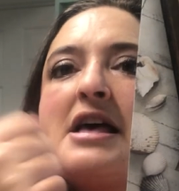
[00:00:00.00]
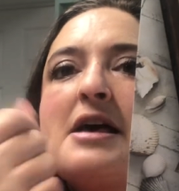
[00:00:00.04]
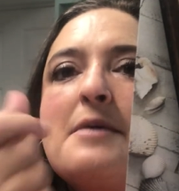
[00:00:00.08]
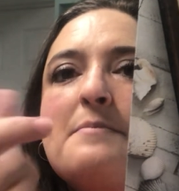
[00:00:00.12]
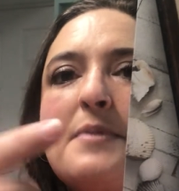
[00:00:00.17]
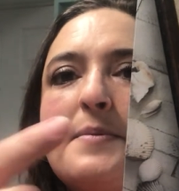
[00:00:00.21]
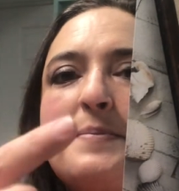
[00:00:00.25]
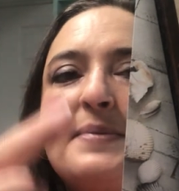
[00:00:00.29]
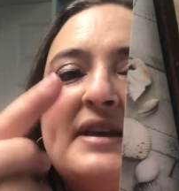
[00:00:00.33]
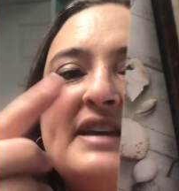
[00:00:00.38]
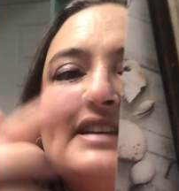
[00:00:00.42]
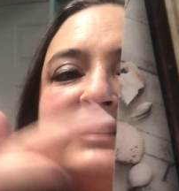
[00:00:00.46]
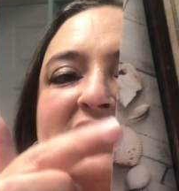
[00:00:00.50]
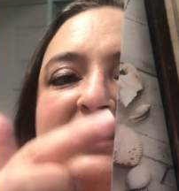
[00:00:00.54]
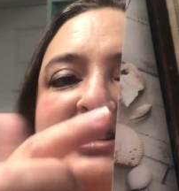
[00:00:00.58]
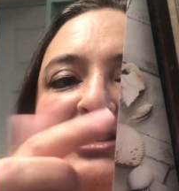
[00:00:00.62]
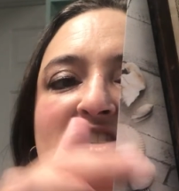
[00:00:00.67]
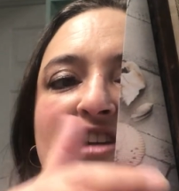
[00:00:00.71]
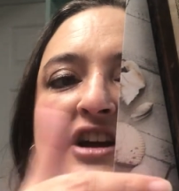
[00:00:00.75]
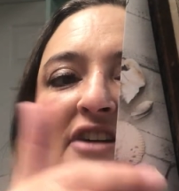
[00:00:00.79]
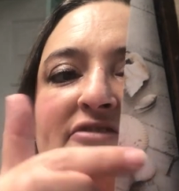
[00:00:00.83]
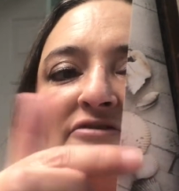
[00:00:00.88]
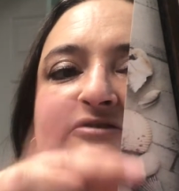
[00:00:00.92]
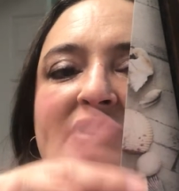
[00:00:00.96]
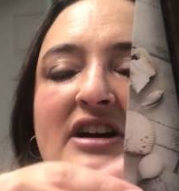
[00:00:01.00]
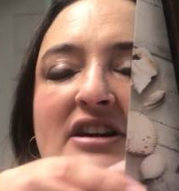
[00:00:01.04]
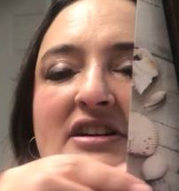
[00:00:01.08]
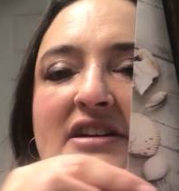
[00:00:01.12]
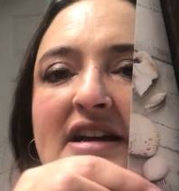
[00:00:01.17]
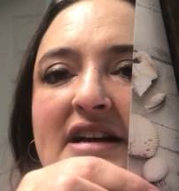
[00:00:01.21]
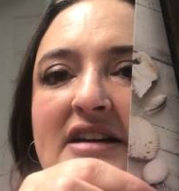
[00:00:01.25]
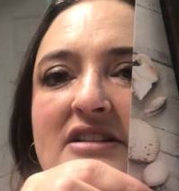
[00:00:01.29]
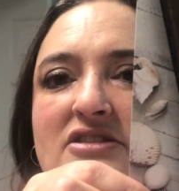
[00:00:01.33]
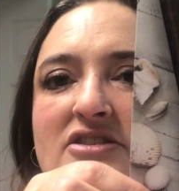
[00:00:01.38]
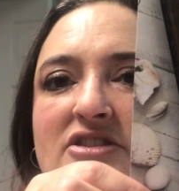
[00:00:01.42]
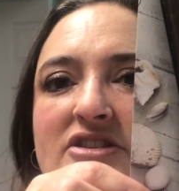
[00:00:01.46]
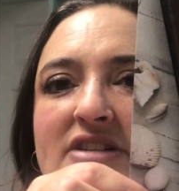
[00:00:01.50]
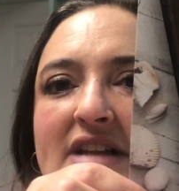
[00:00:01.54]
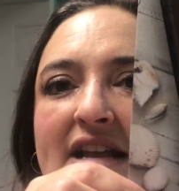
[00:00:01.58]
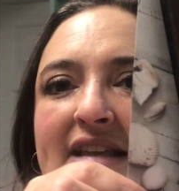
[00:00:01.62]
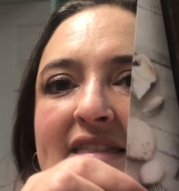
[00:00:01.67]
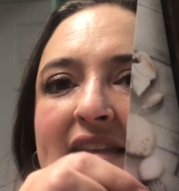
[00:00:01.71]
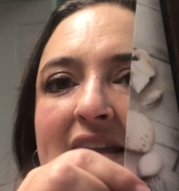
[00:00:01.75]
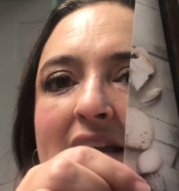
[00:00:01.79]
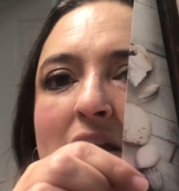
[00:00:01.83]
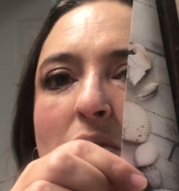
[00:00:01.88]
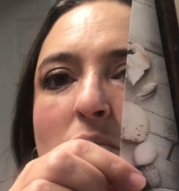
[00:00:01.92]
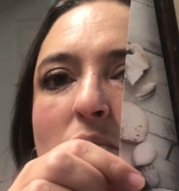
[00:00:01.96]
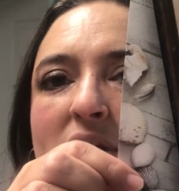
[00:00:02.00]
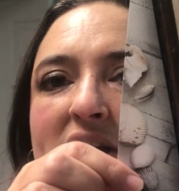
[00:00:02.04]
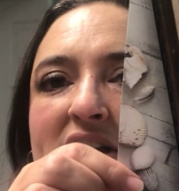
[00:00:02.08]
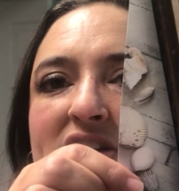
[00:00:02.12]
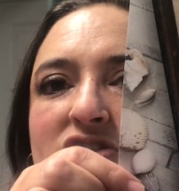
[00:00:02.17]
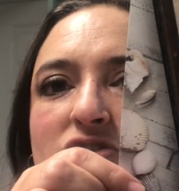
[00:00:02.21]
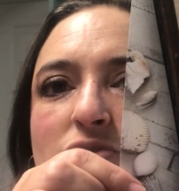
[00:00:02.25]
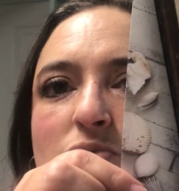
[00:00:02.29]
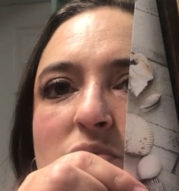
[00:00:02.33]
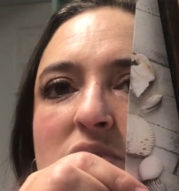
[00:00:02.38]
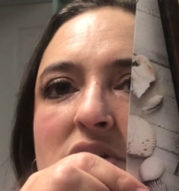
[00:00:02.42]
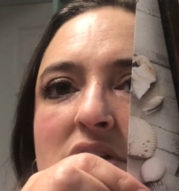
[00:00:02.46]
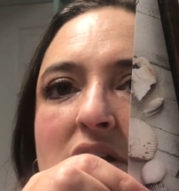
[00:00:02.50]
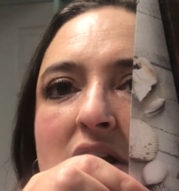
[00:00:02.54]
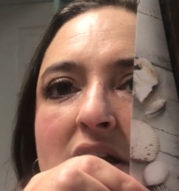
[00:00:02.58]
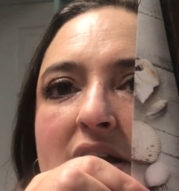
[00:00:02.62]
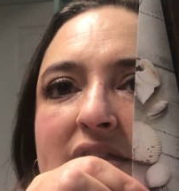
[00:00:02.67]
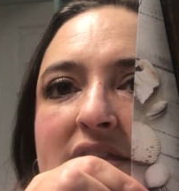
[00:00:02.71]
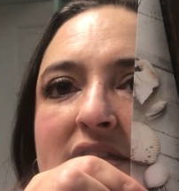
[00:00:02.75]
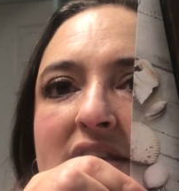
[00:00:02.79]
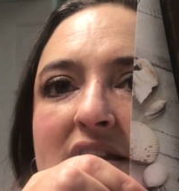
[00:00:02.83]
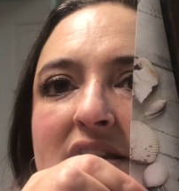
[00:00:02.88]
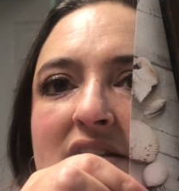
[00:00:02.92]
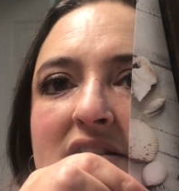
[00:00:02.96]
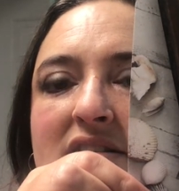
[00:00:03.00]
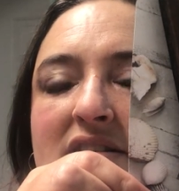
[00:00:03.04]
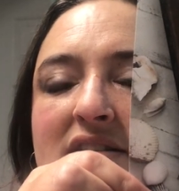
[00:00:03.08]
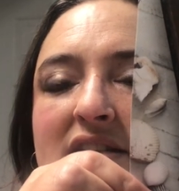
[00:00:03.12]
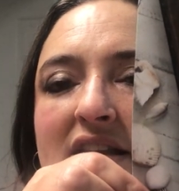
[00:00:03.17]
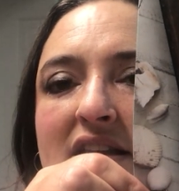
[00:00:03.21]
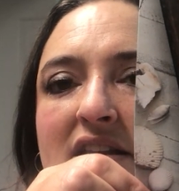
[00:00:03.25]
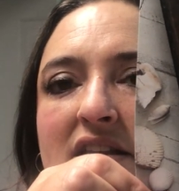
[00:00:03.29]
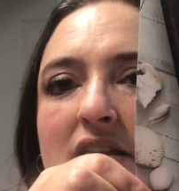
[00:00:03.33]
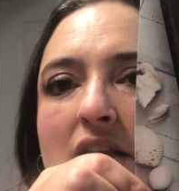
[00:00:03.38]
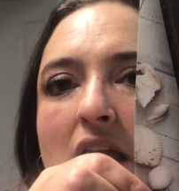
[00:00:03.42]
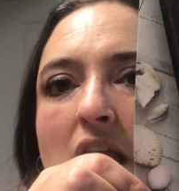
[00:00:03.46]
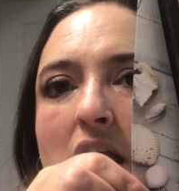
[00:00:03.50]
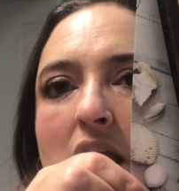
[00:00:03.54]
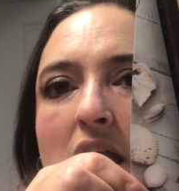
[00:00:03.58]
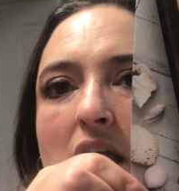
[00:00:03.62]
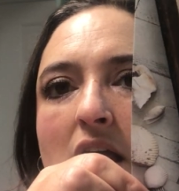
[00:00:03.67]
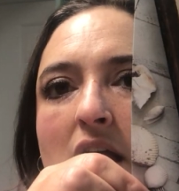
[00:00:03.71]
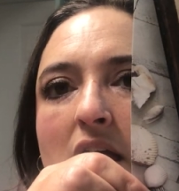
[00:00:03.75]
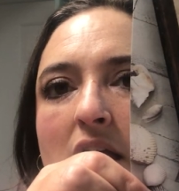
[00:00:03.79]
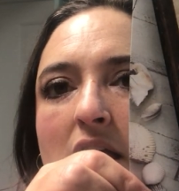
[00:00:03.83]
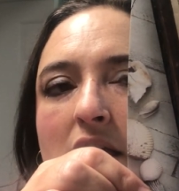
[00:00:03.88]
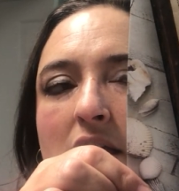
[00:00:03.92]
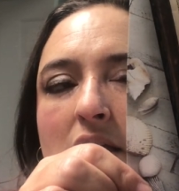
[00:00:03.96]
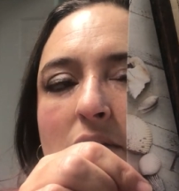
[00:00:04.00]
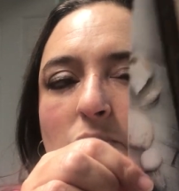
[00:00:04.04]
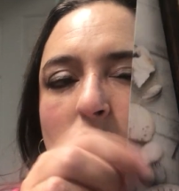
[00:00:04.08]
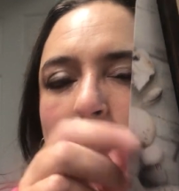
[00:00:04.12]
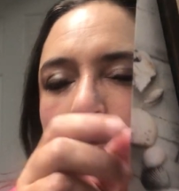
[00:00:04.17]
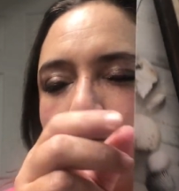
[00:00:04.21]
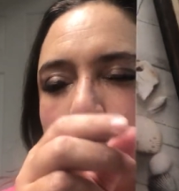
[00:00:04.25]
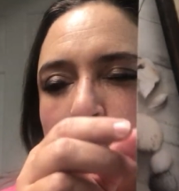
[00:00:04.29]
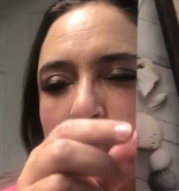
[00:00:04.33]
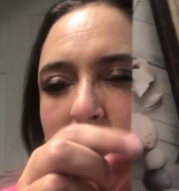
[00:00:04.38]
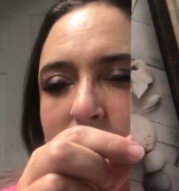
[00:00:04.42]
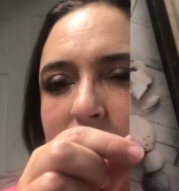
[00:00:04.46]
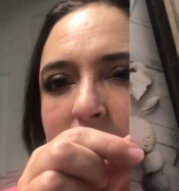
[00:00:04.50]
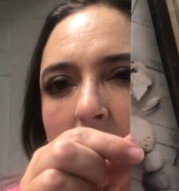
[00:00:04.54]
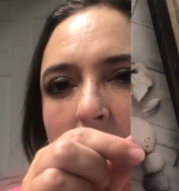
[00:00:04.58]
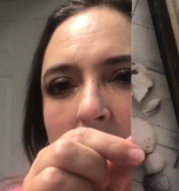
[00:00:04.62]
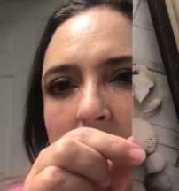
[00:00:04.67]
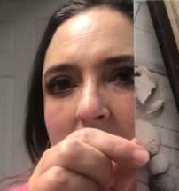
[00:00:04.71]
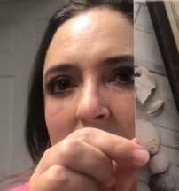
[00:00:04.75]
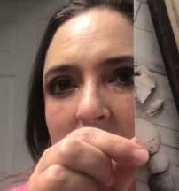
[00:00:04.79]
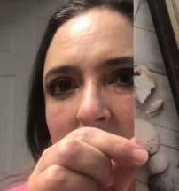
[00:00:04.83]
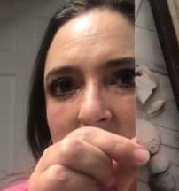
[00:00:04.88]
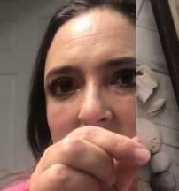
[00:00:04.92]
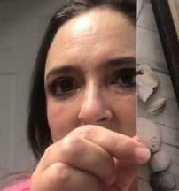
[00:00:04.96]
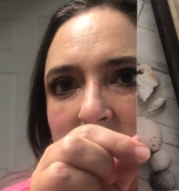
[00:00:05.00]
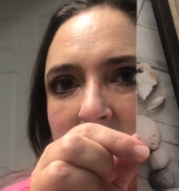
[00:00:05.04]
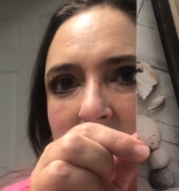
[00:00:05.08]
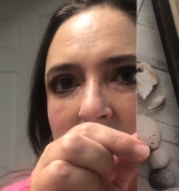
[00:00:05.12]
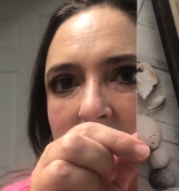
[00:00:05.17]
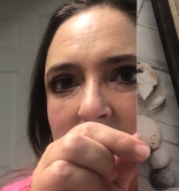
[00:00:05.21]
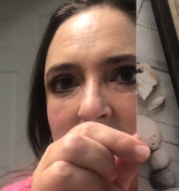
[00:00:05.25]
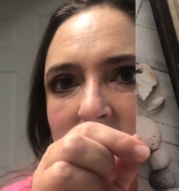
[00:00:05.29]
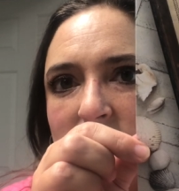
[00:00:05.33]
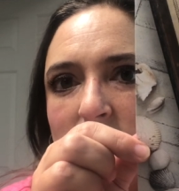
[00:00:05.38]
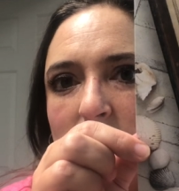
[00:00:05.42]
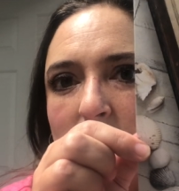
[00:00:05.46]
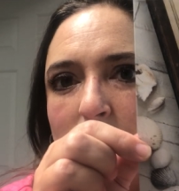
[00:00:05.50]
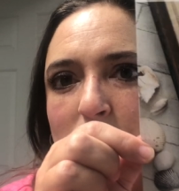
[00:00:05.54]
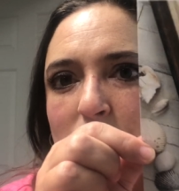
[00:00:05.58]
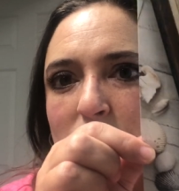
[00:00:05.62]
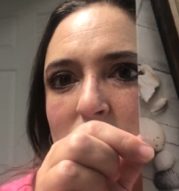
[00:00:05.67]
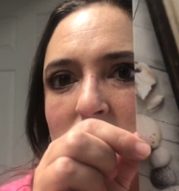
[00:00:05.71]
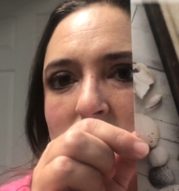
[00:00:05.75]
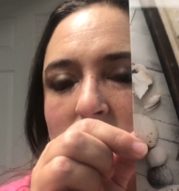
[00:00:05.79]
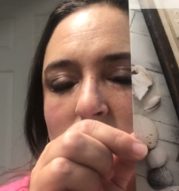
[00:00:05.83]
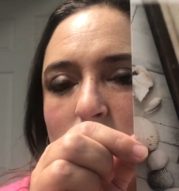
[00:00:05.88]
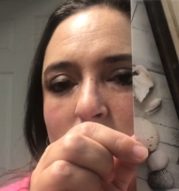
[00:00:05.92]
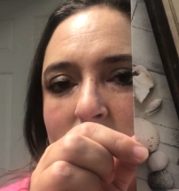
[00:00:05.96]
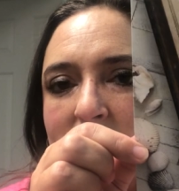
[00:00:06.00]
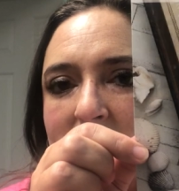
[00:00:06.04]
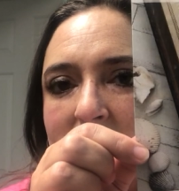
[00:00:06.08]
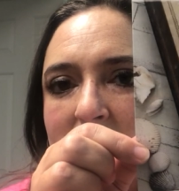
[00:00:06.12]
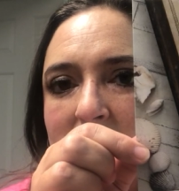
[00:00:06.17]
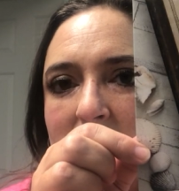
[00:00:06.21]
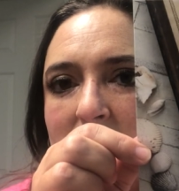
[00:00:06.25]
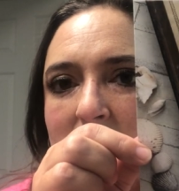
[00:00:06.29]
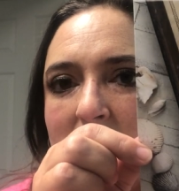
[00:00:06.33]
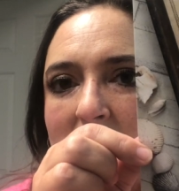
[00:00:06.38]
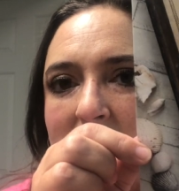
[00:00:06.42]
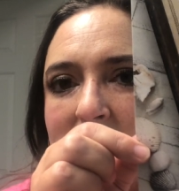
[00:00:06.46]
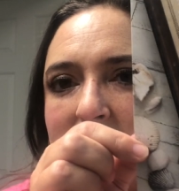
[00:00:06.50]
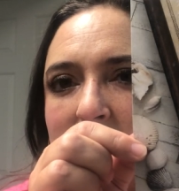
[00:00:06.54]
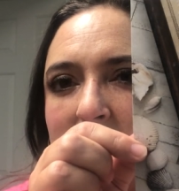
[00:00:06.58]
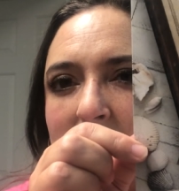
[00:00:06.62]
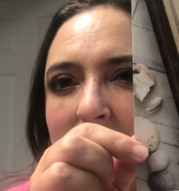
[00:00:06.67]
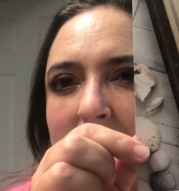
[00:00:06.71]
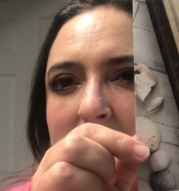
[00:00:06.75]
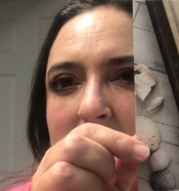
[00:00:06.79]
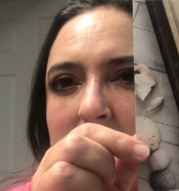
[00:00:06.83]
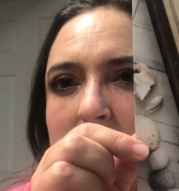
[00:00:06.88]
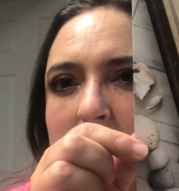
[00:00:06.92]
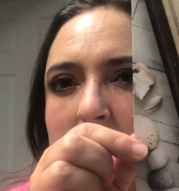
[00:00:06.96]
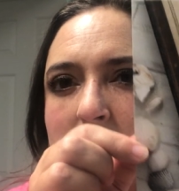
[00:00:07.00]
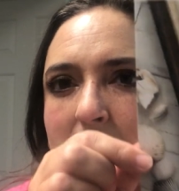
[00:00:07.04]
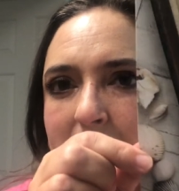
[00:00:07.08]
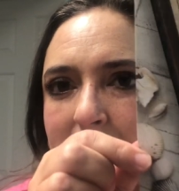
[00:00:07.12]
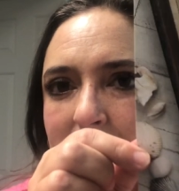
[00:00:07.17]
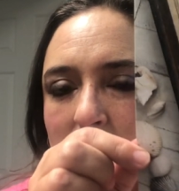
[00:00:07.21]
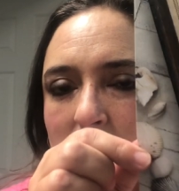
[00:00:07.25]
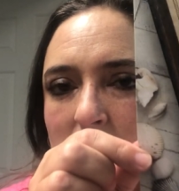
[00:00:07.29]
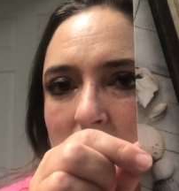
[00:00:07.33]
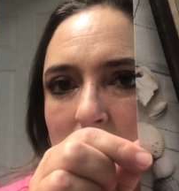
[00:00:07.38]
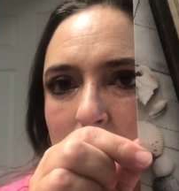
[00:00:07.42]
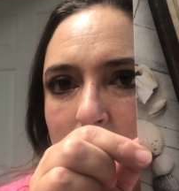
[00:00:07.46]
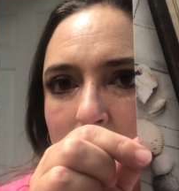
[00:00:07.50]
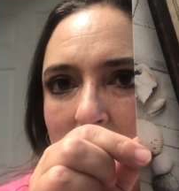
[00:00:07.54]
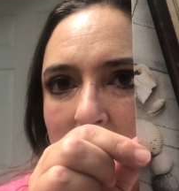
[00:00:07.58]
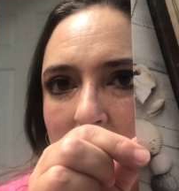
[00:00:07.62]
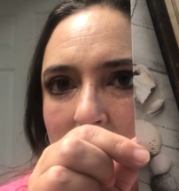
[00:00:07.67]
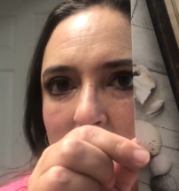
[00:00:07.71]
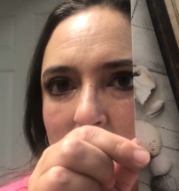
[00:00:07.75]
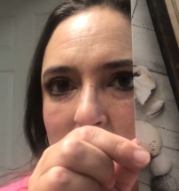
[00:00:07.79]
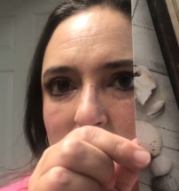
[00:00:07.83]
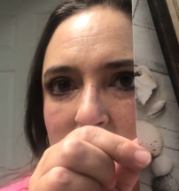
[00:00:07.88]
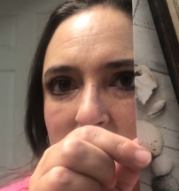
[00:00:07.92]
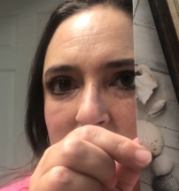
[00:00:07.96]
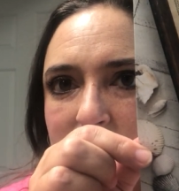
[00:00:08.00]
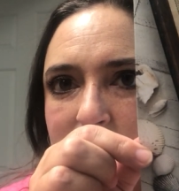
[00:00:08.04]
But because it's not fall colors, I think I wanted to work on things that were more fall colored, and so I put it away, and then I never got it back out.